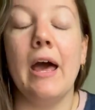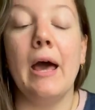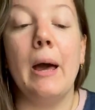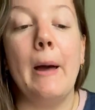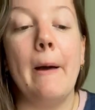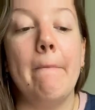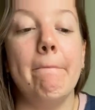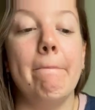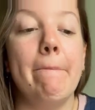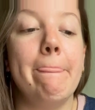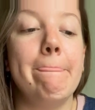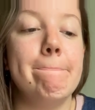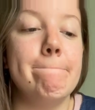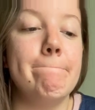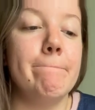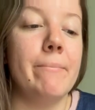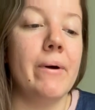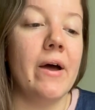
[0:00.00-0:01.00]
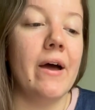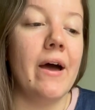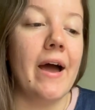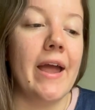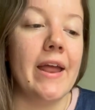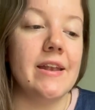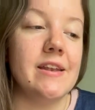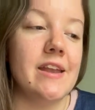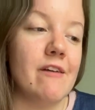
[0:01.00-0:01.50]
but
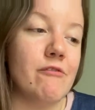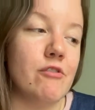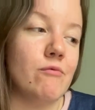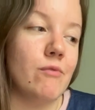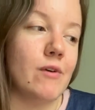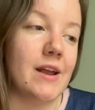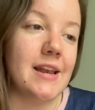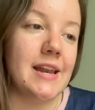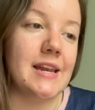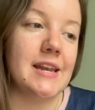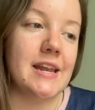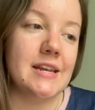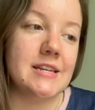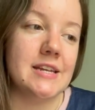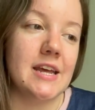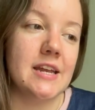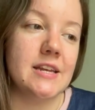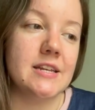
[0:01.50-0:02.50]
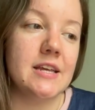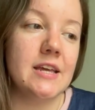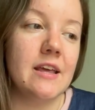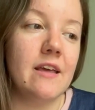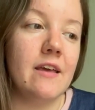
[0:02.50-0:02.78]
I never really knitted